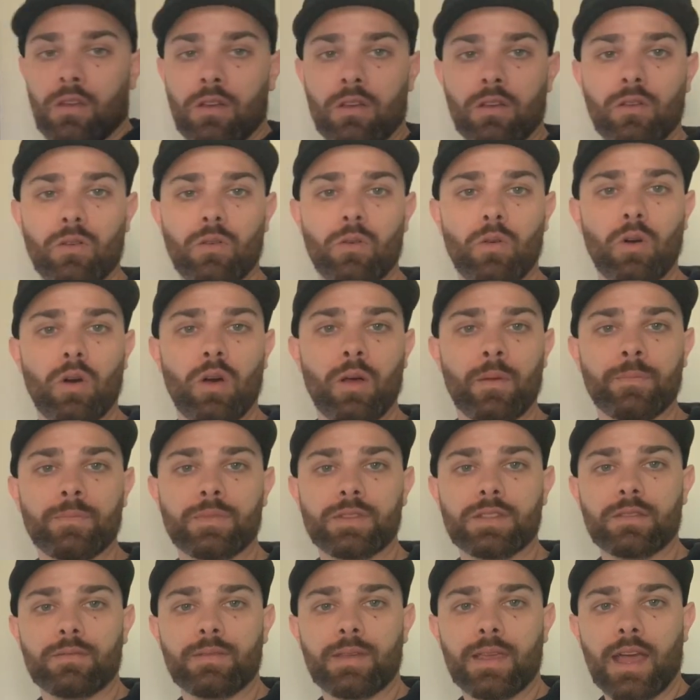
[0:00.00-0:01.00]
Cool.
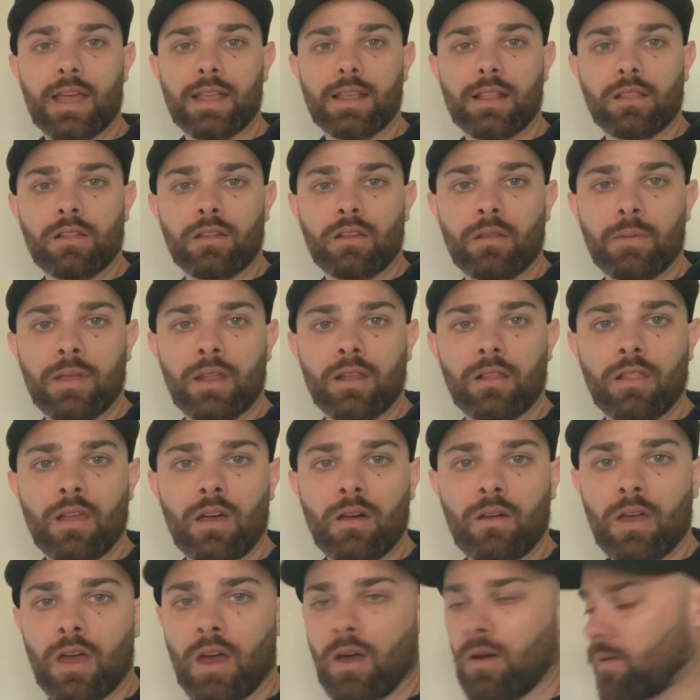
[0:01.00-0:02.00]
So we got a little bit of
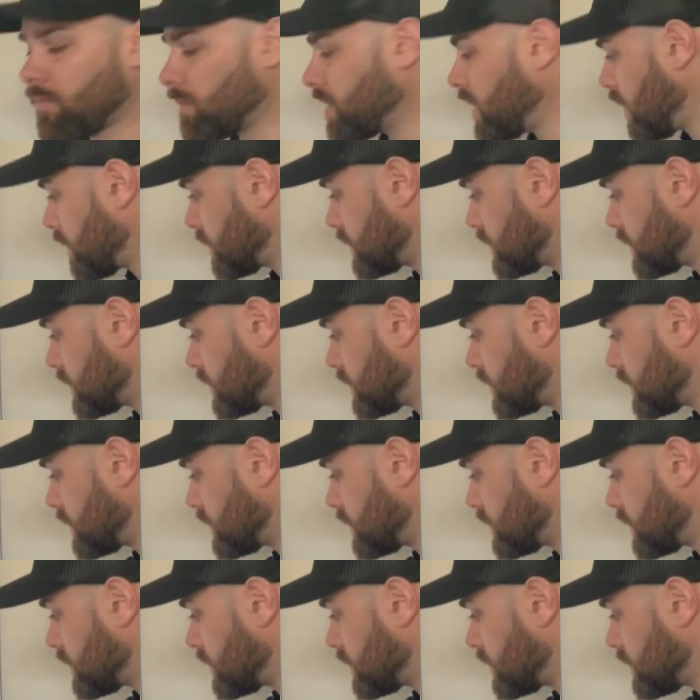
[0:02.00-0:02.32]
logo. We have